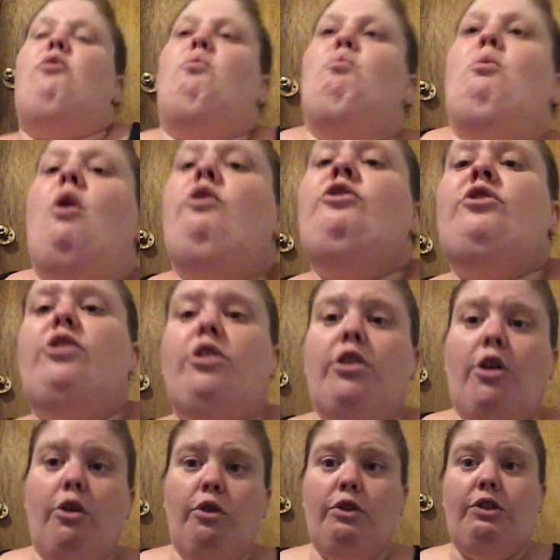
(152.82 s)
Most of
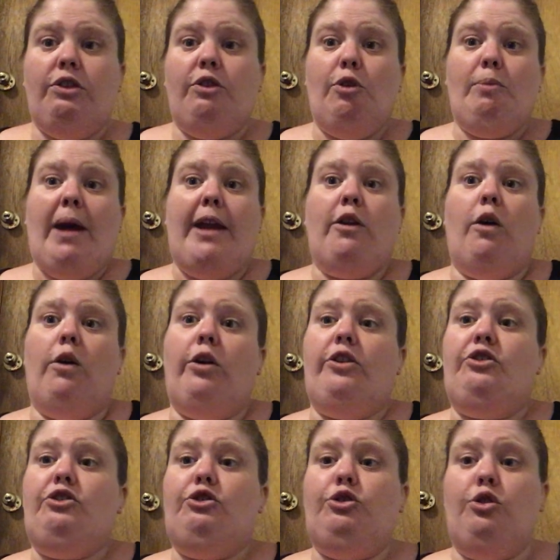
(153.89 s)
those, to my
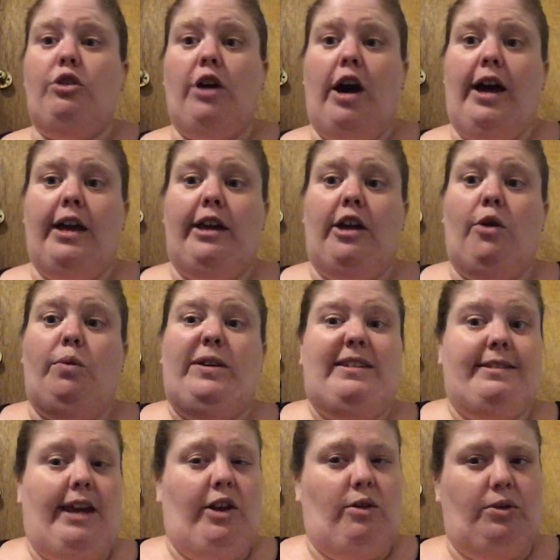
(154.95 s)
knowledge, do not get
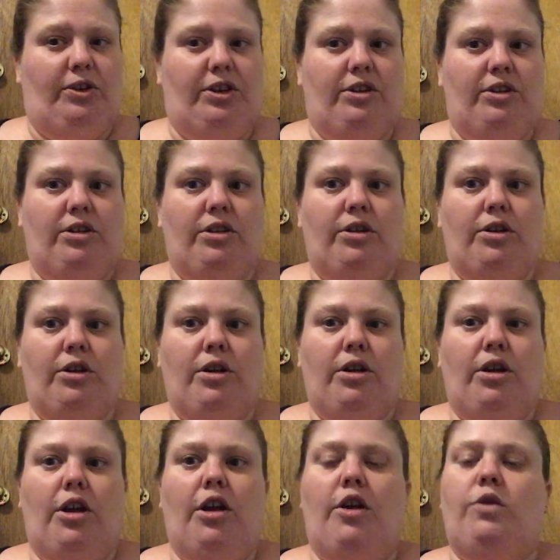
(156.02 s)
recycled.
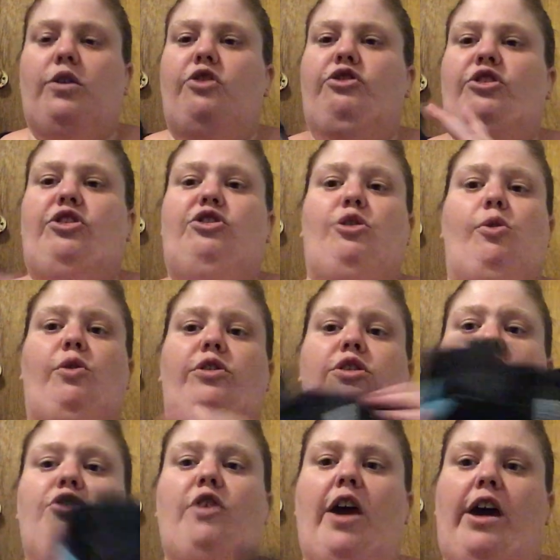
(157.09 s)
They're just thrown in
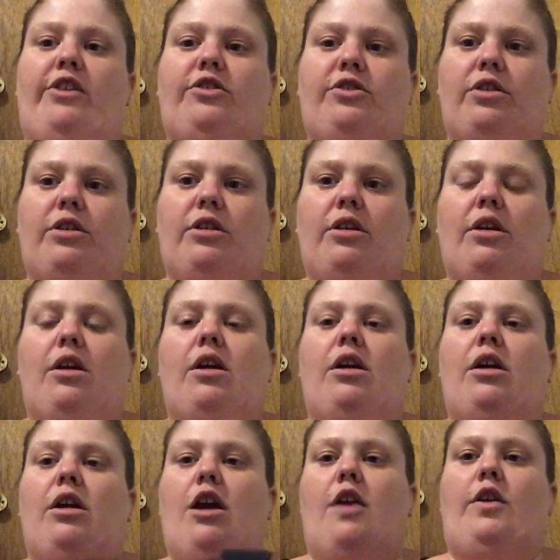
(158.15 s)
the trash
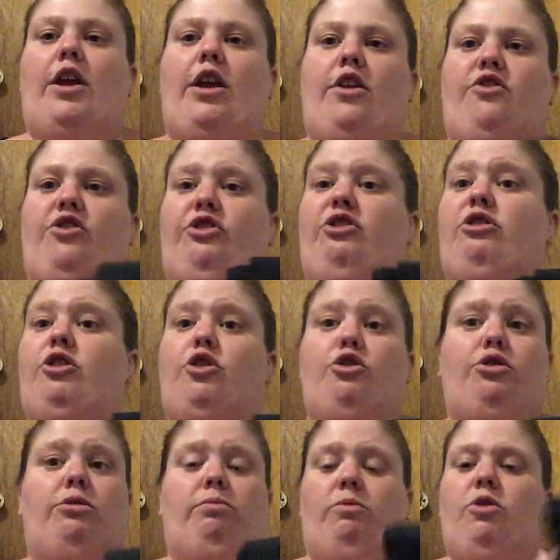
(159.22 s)
and then just
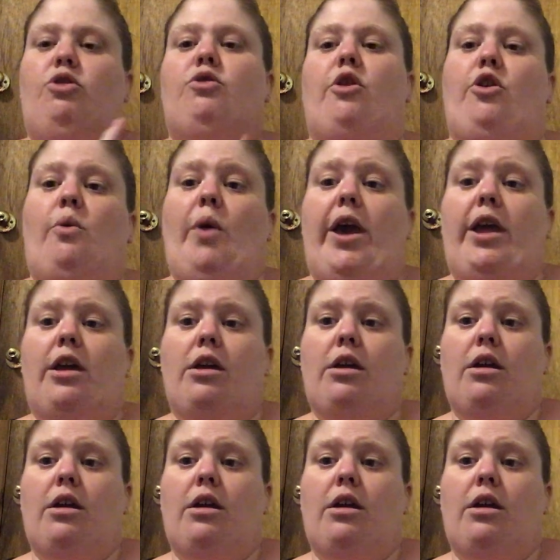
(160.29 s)
thrown away.